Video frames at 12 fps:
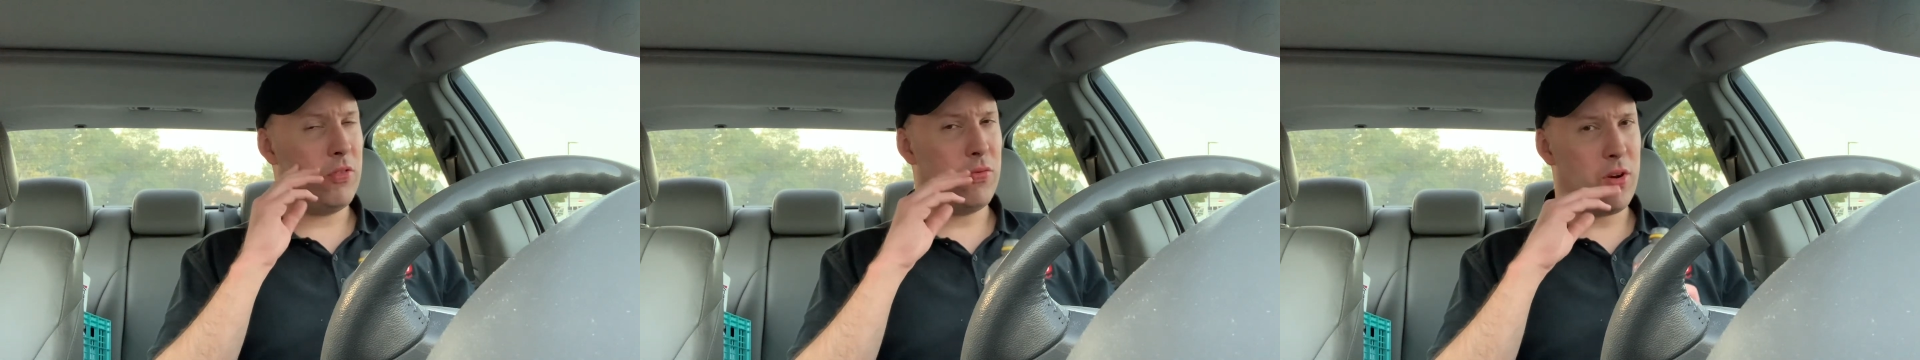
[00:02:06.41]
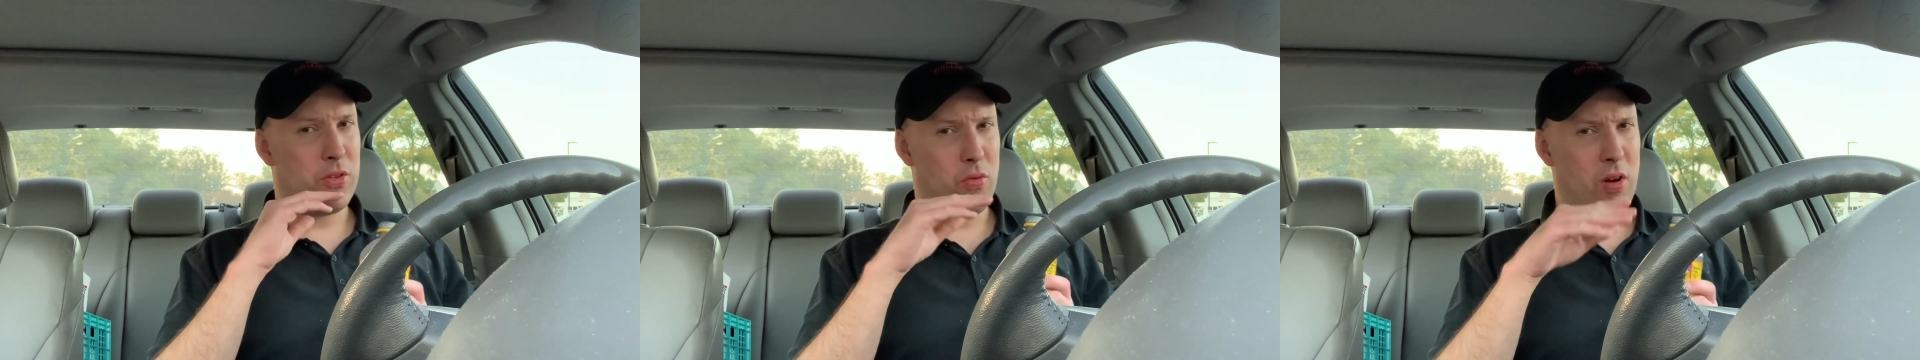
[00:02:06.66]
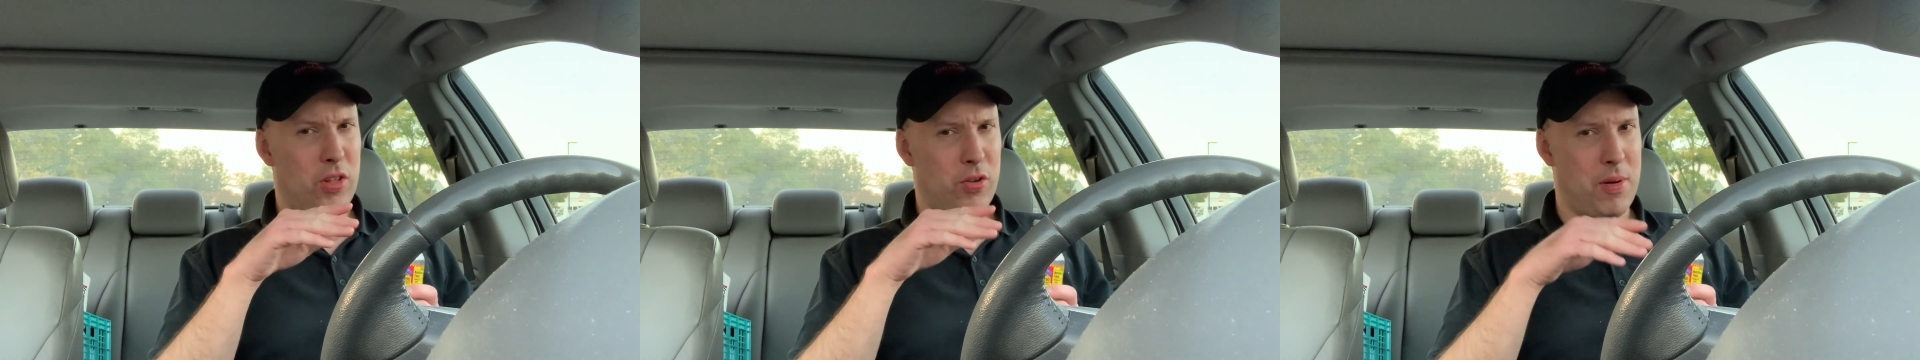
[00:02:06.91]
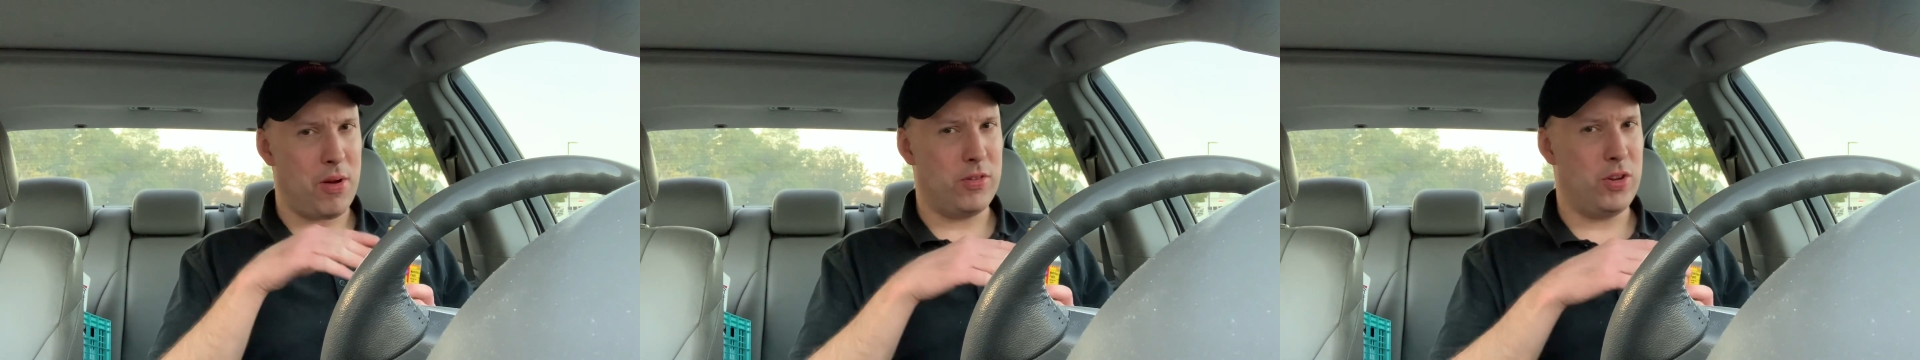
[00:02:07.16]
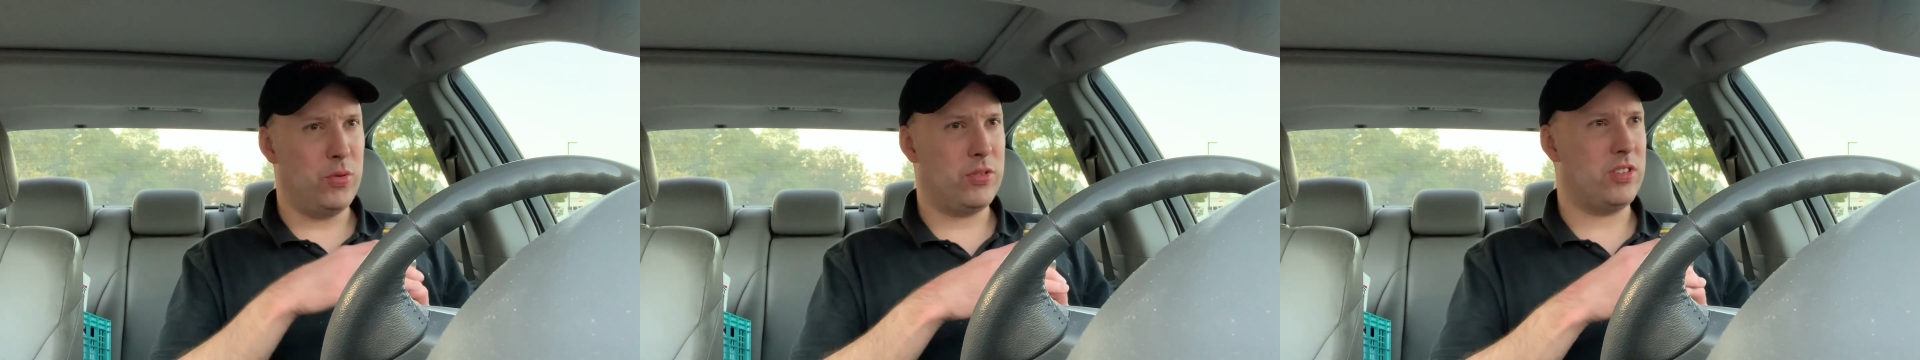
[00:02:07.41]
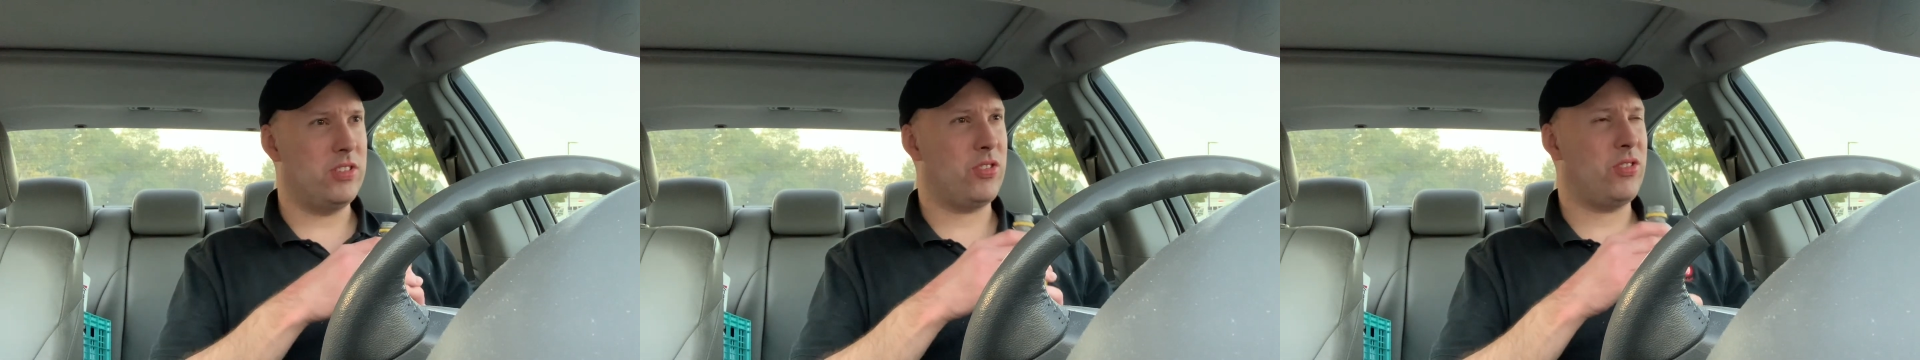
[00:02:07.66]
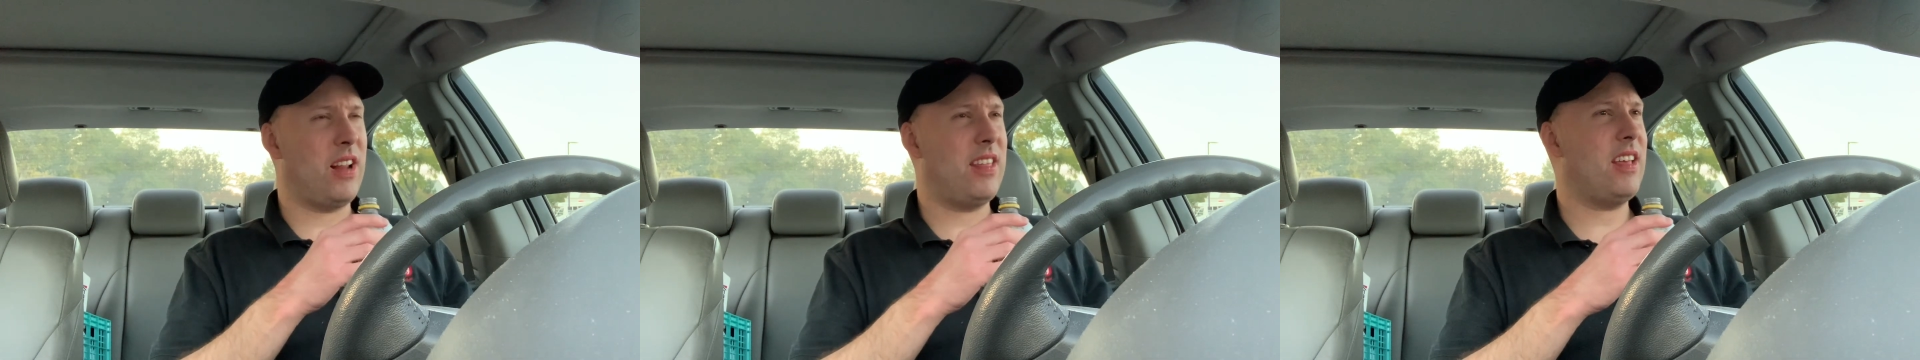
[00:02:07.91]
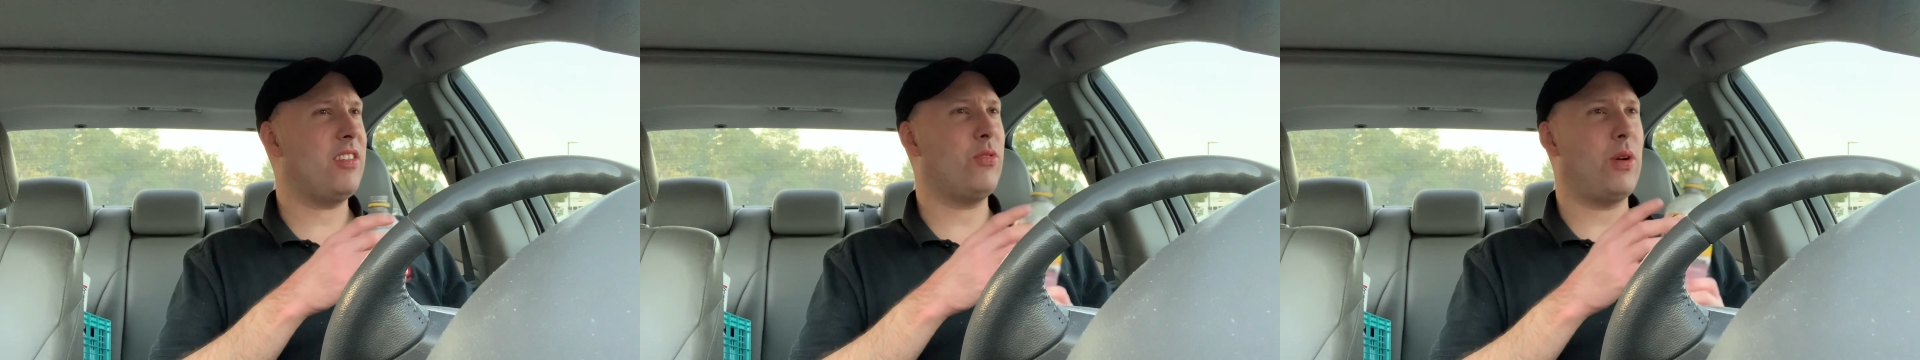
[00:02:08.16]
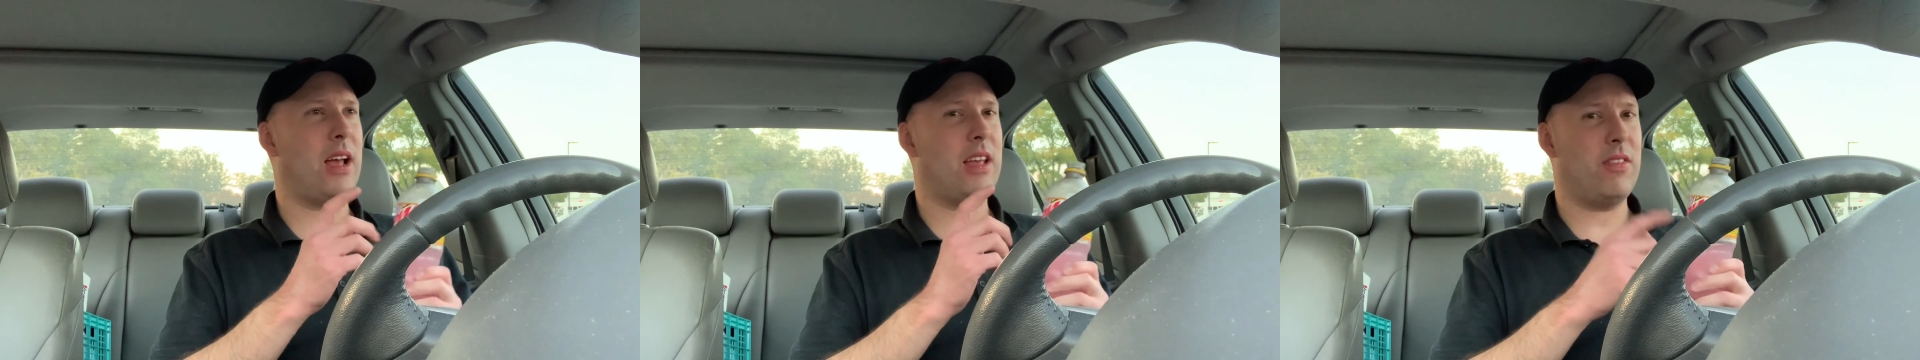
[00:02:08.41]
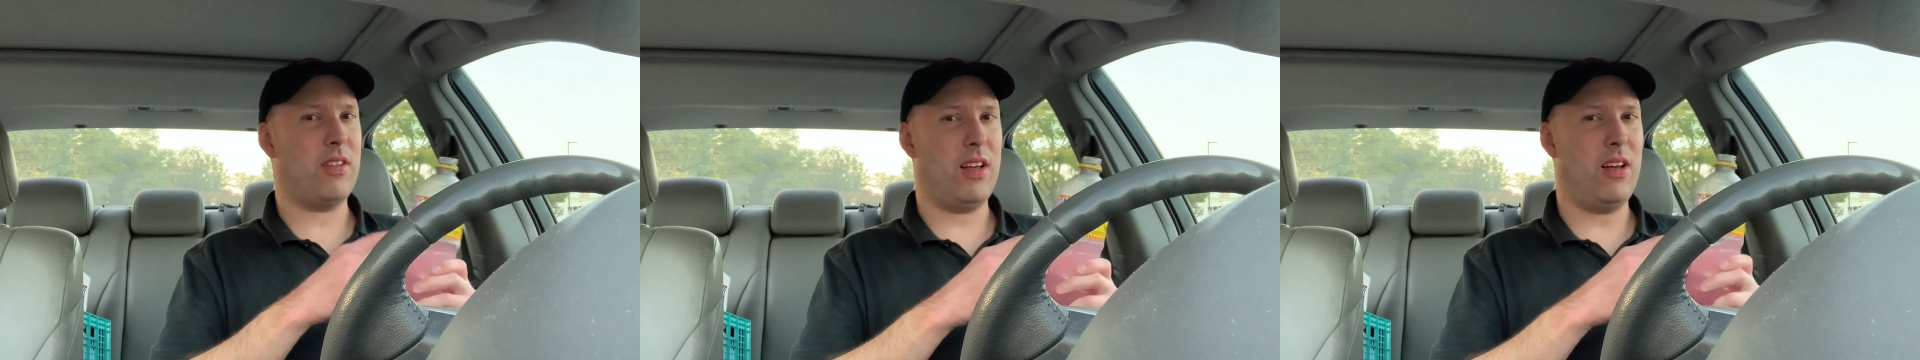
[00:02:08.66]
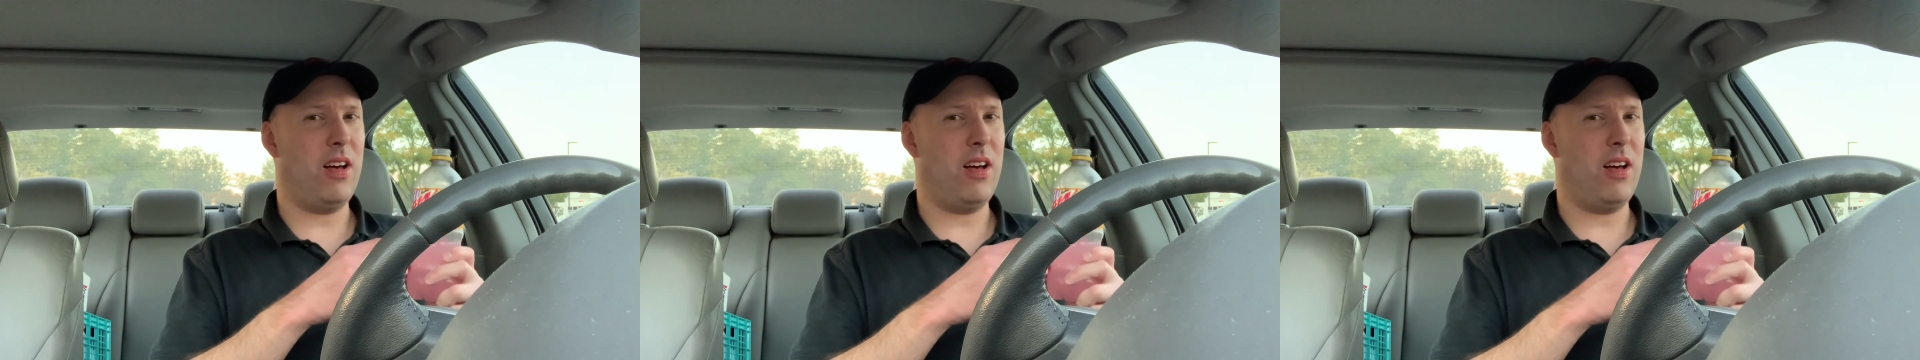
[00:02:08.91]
as far as regular Mountain Dew is concerned, I think I still gotta give...